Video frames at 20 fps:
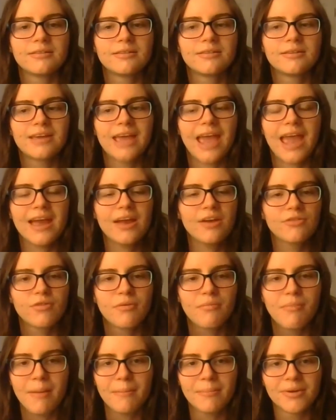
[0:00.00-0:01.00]
can't
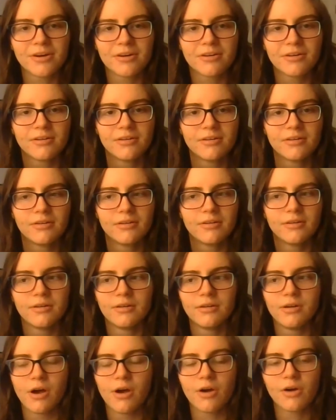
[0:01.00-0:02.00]
remember
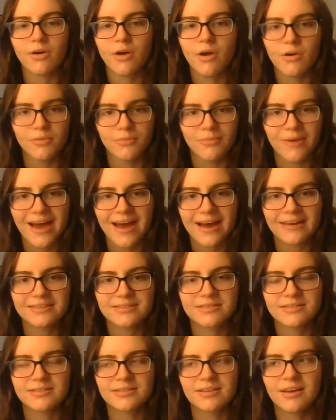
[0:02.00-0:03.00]
her own
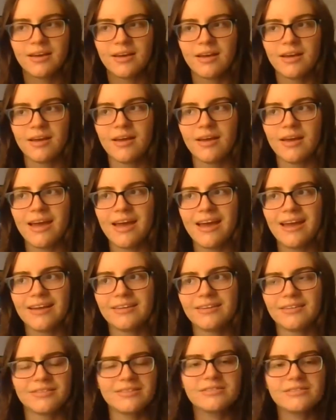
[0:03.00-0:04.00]
past.
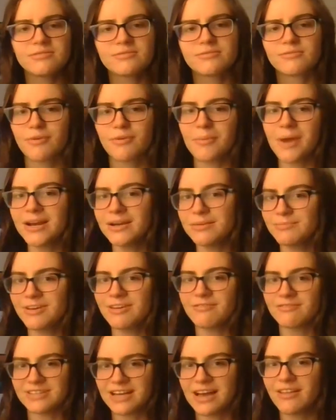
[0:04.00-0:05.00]
And this reminded me
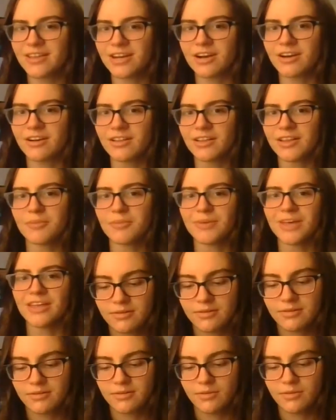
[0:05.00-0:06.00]
of Dalinar a little bit.
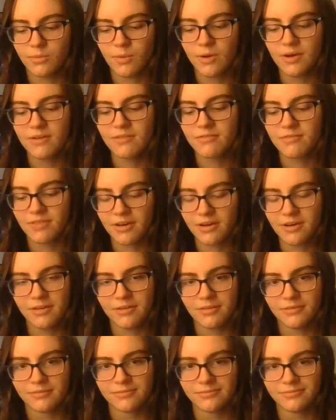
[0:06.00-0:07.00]
One of
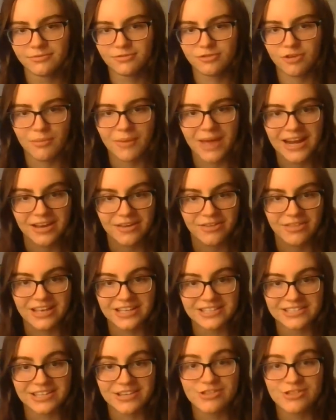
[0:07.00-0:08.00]
the traumatic
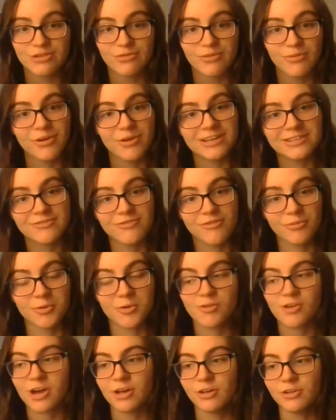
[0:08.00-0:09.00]
things that she repressed from her
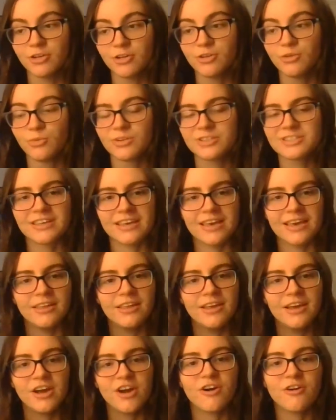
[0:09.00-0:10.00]
childhood was
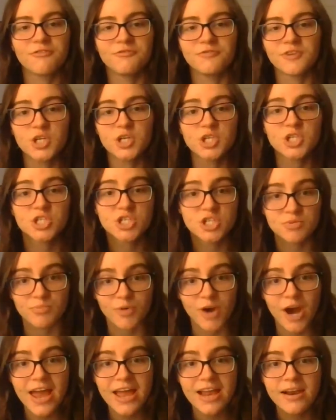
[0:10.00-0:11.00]
killing her first
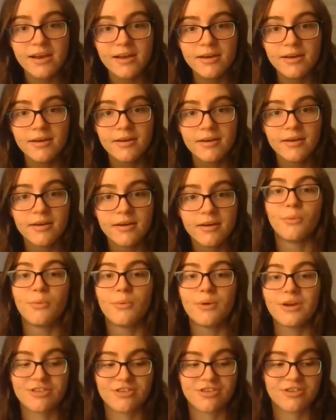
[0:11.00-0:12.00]
spren,
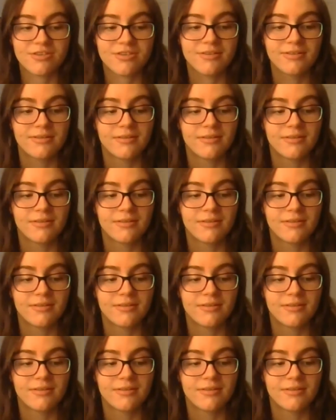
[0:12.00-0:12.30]
which